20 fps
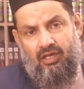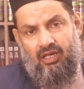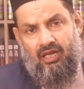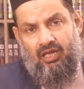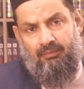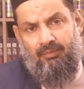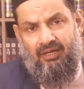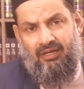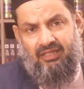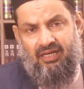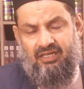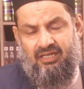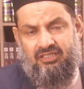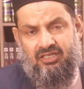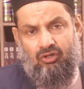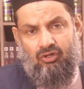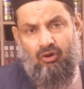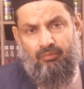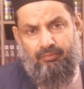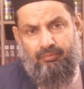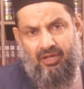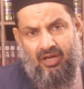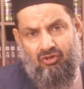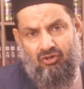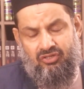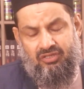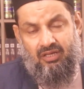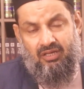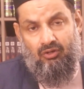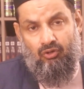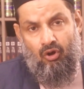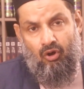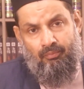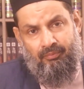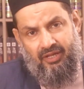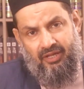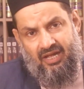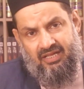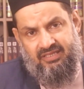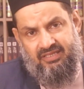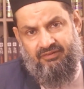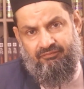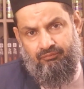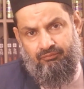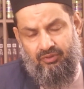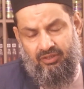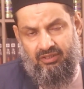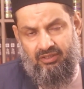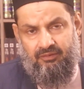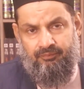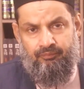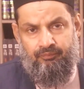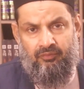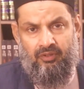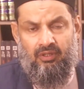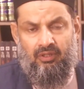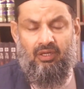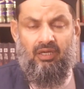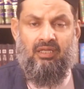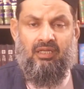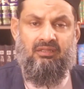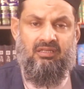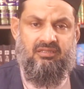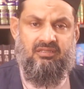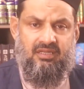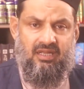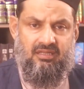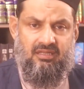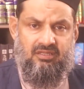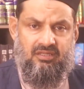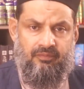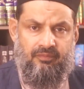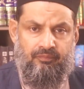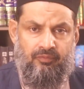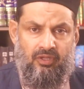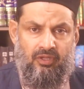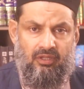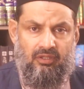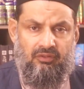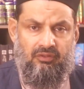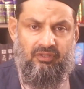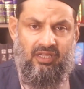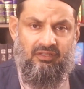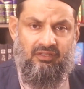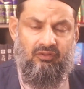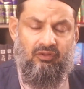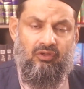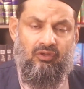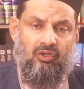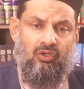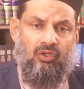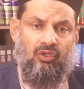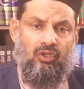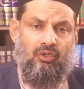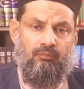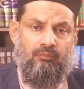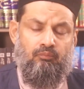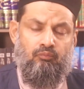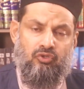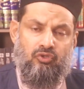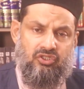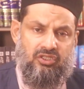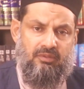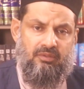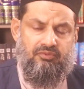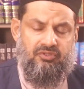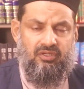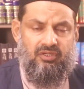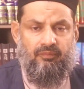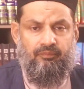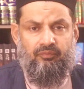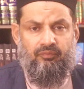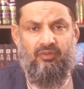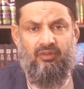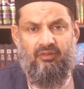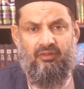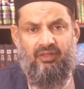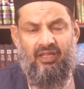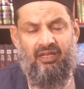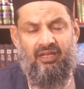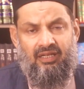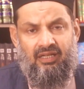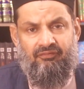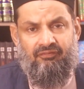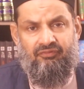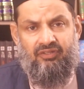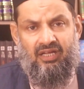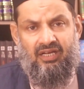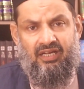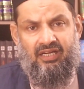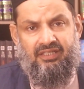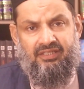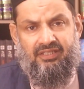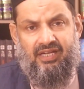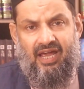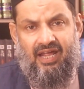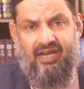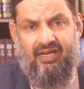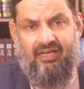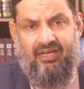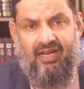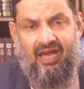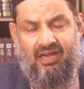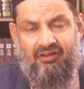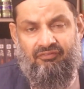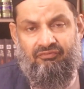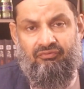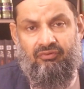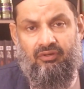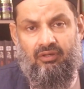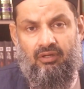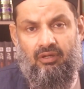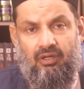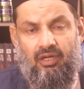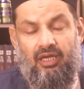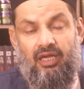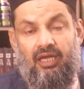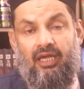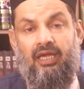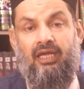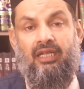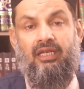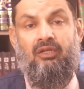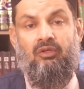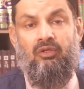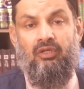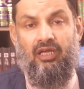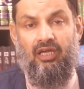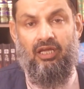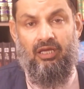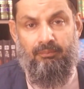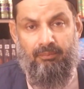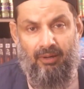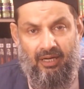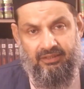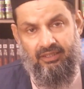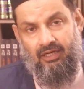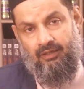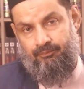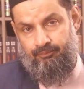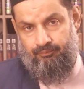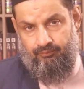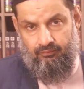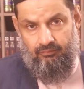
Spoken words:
Ibadah is a comprehensive word in the sense that Muslims, they live their entire life in ibadah.